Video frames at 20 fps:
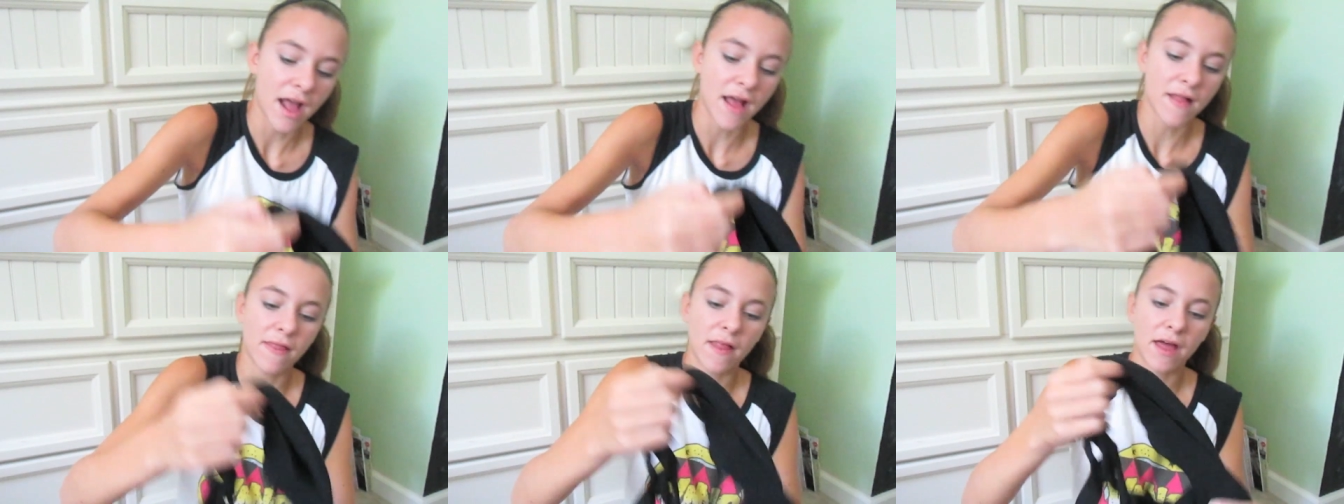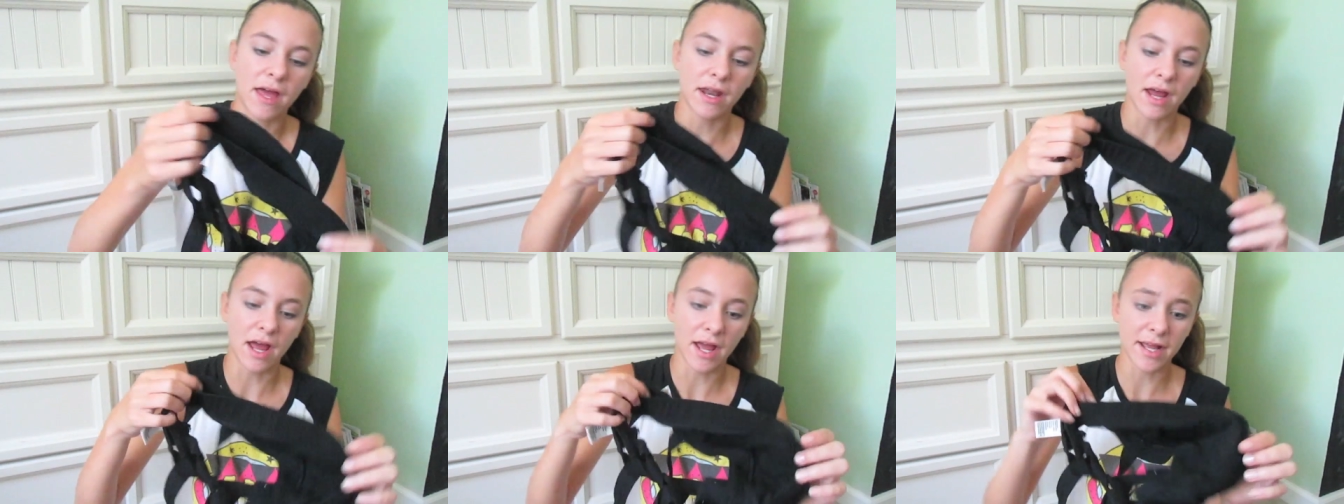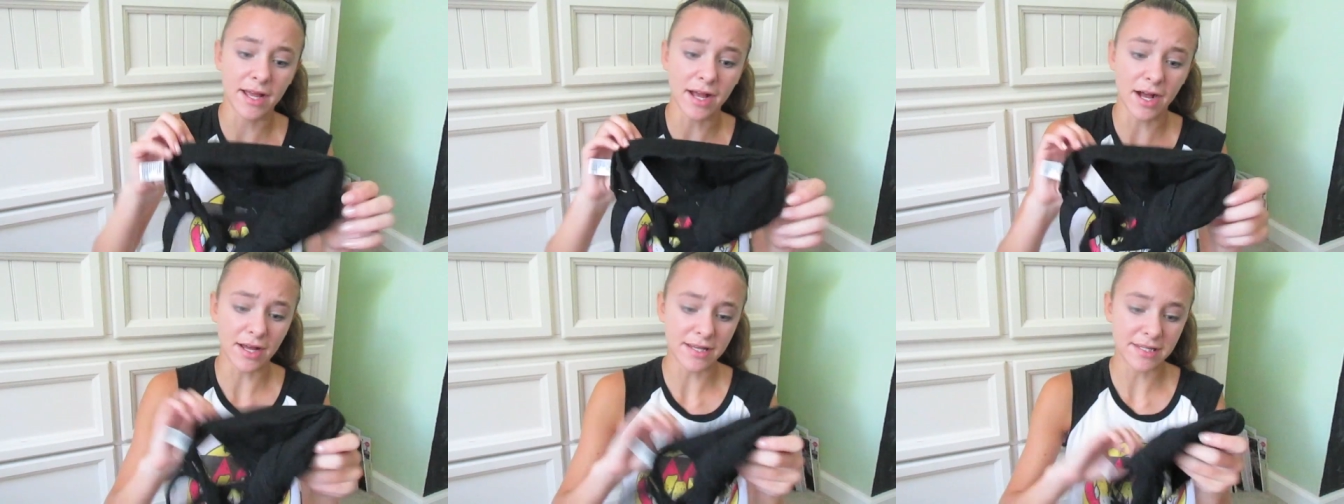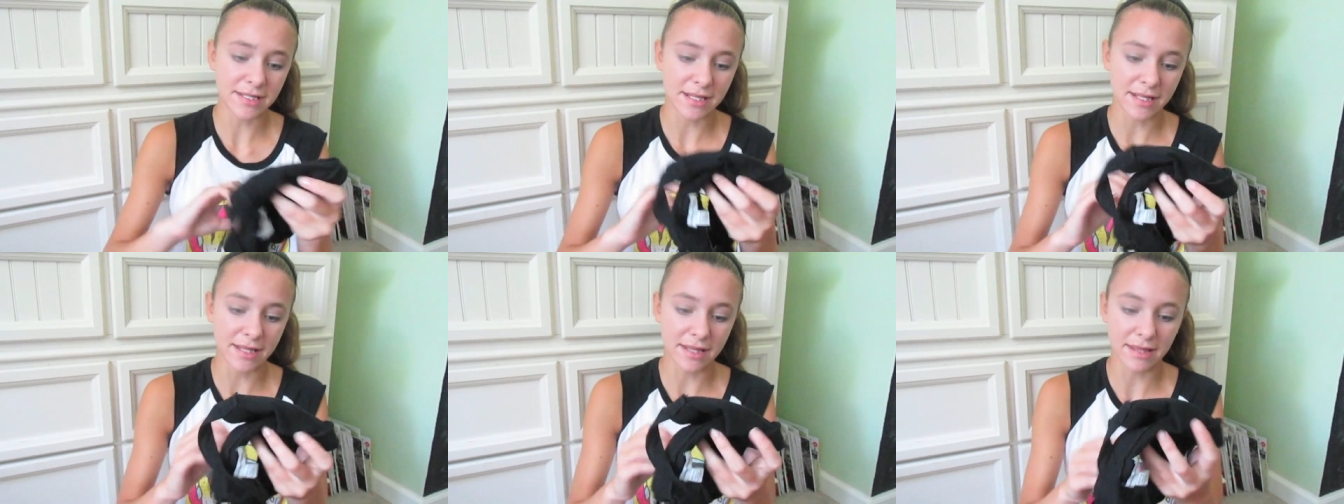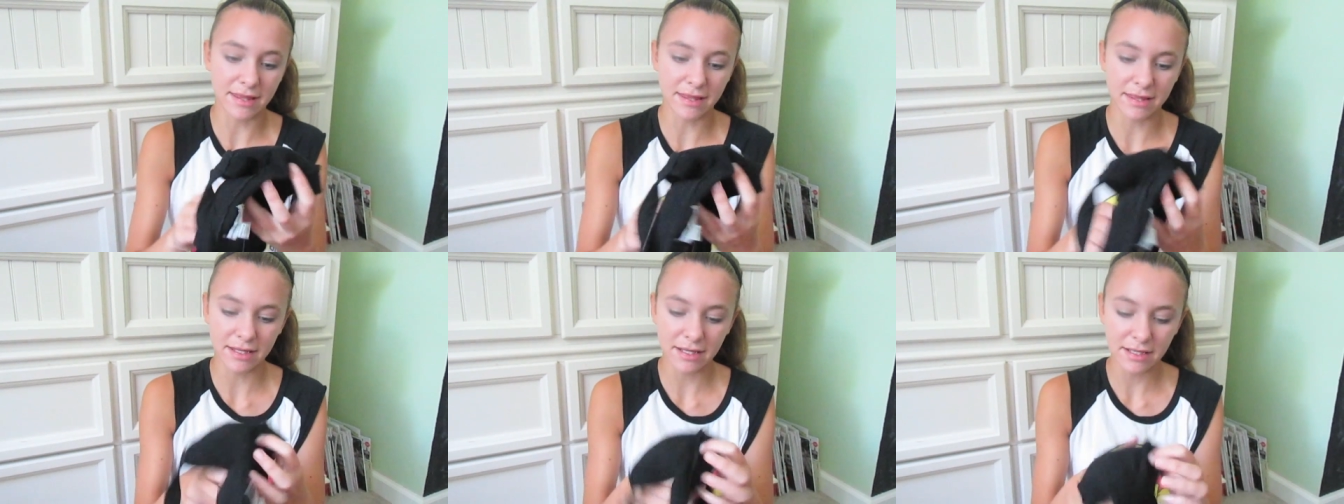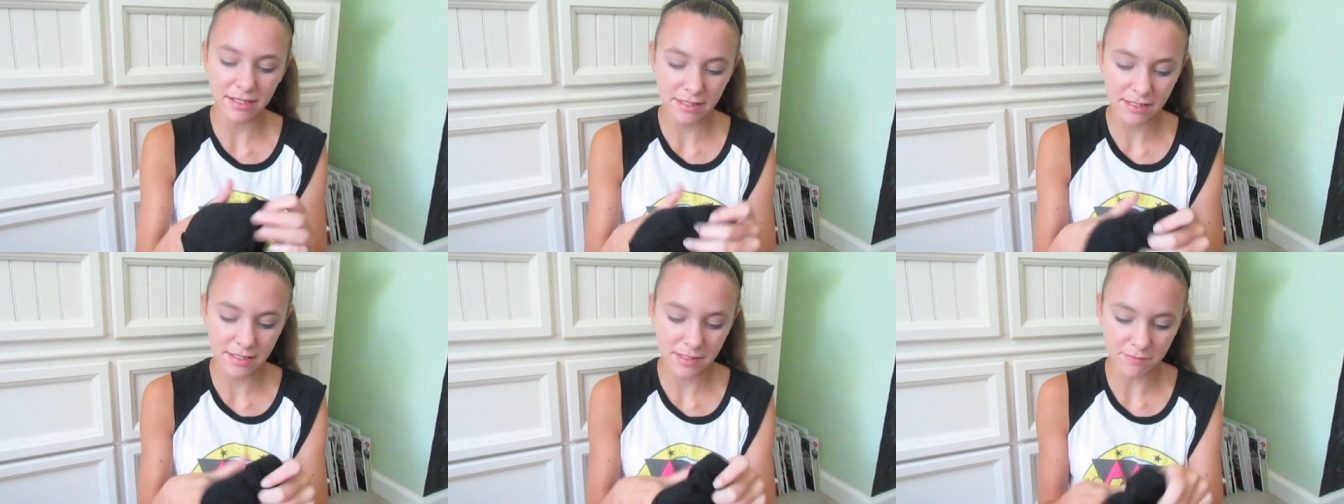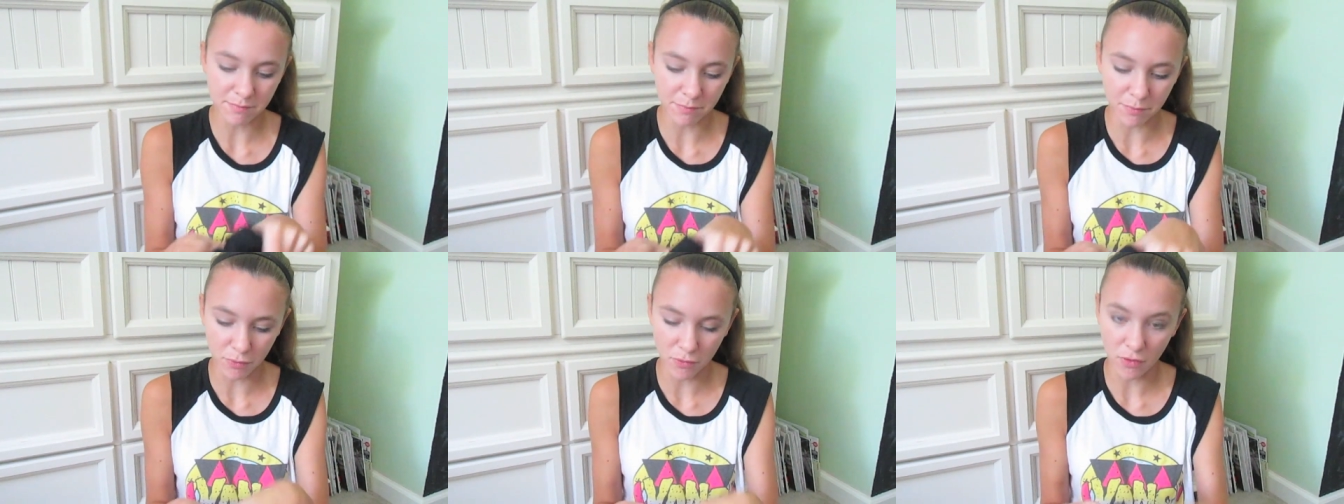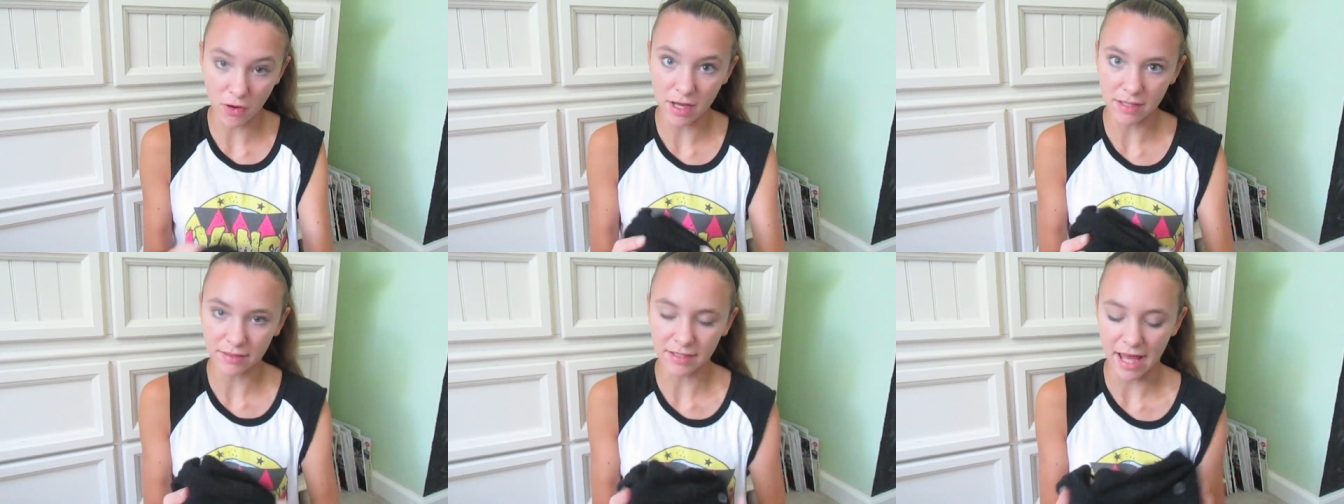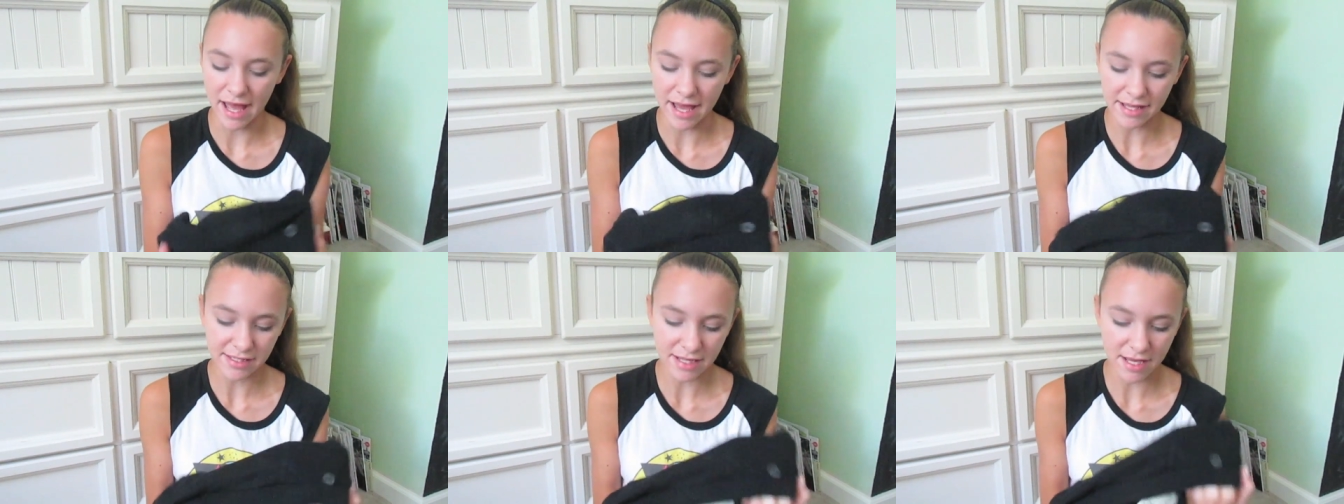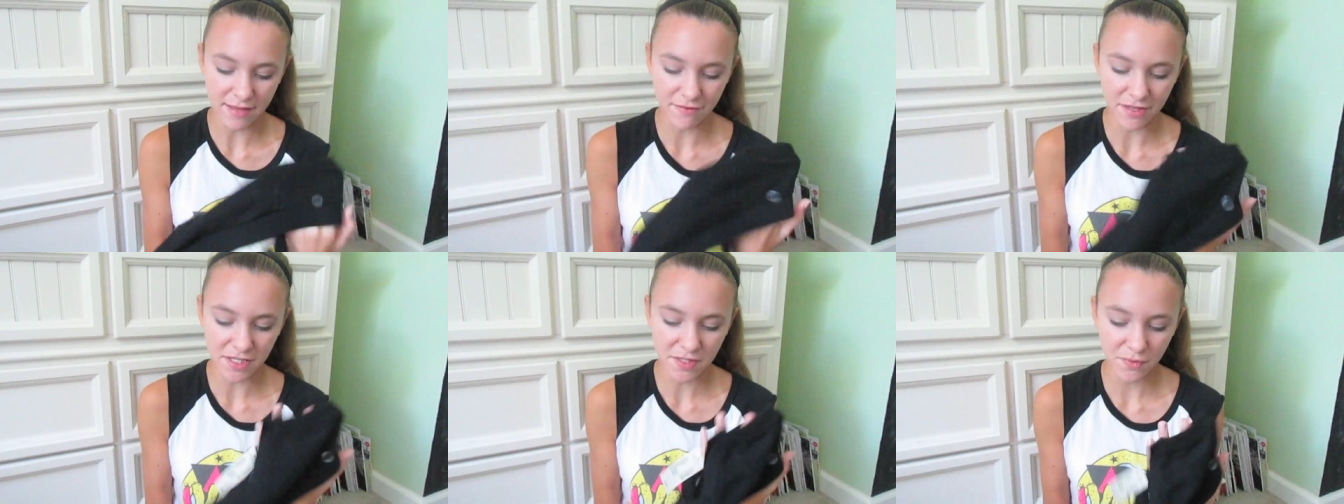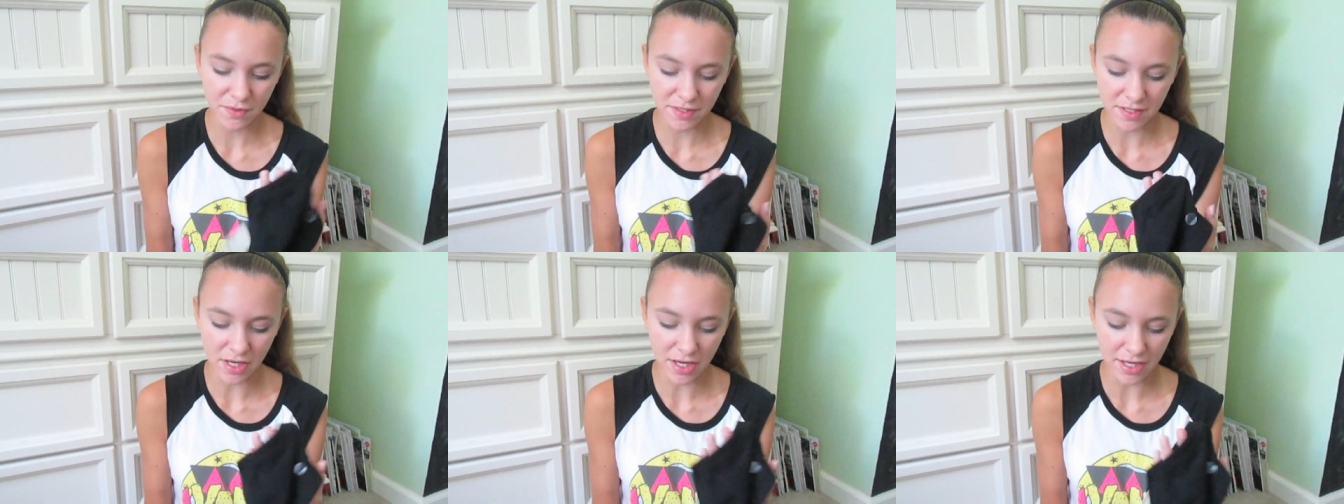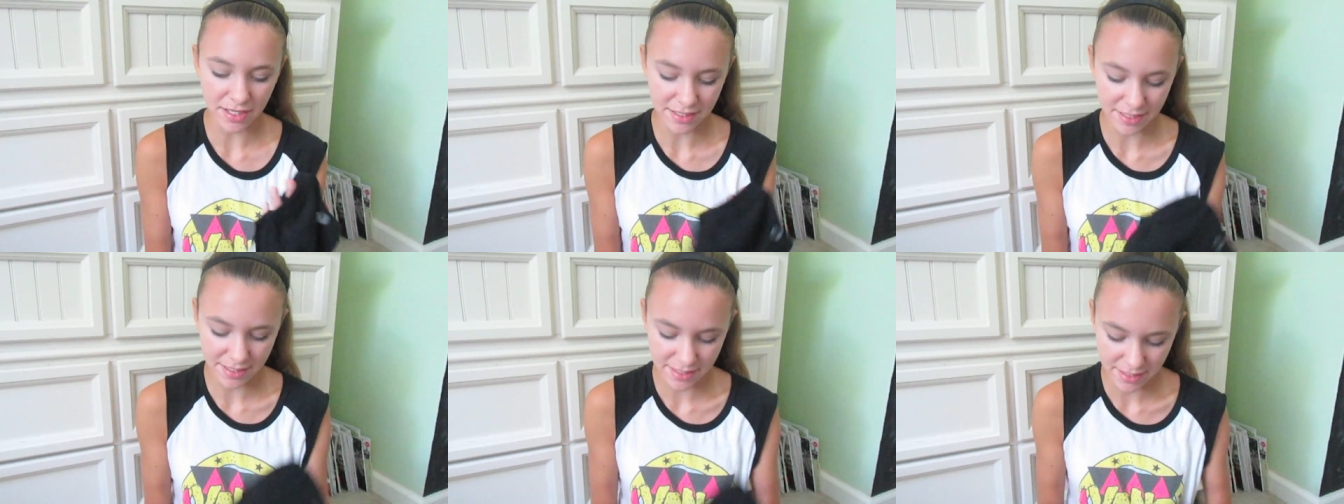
And then I got this bralette and this was on